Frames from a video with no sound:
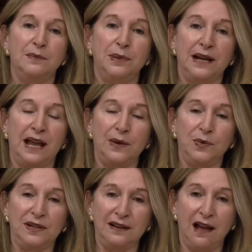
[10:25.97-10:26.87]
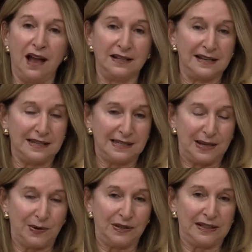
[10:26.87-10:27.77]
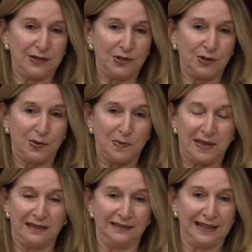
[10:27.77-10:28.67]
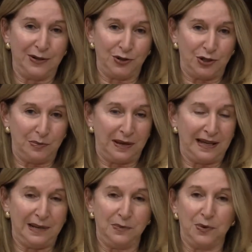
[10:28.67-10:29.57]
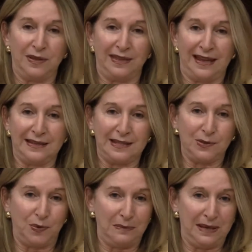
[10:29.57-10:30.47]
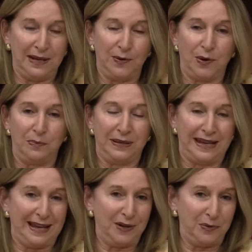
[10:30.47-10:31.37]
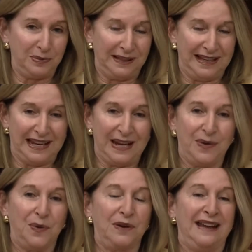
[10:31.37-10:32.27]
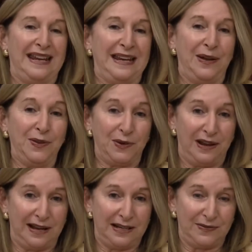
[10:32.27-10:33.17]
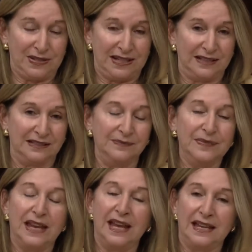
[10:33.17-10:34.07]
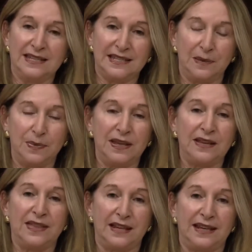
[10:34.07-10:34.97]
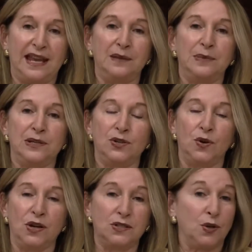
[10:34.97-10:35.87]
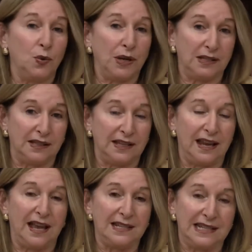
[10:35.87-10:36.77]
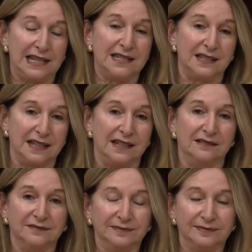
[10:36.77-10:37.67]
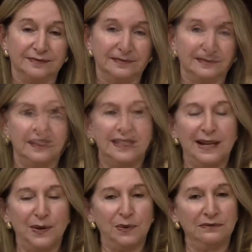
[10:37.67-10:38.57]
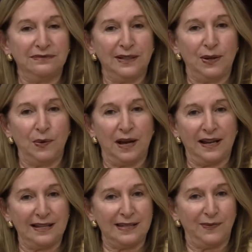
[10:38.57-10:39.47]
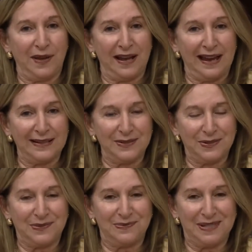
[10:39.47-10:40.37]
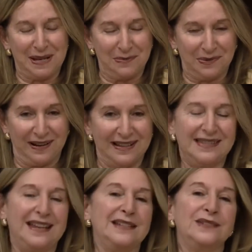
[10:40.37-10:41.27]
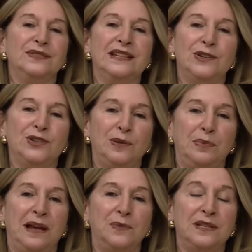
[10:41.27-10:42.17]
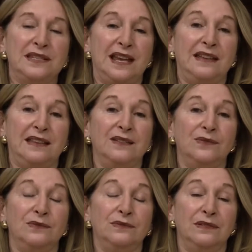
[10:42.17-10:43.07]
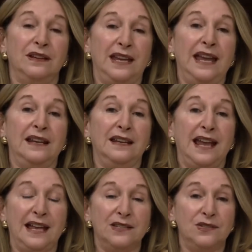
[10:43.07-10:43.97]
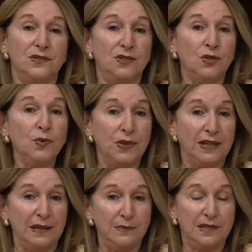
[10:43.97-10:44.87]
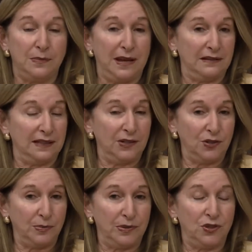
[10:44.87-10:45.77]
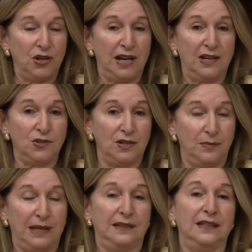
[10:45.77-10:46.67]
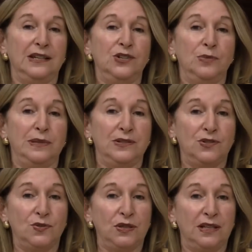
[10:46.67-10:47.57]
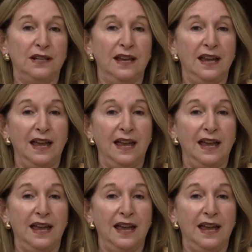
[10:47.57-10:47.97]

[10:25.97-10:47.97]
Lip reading: But I would not necessarily assume that leadership, any more than swimming or piano playing or any other kind of skill, is something that can be taught quickly and easily. So, I guess if I had to summarize the end of leadership, I would say that, it has two themes about leadership and change and about the leadership industry.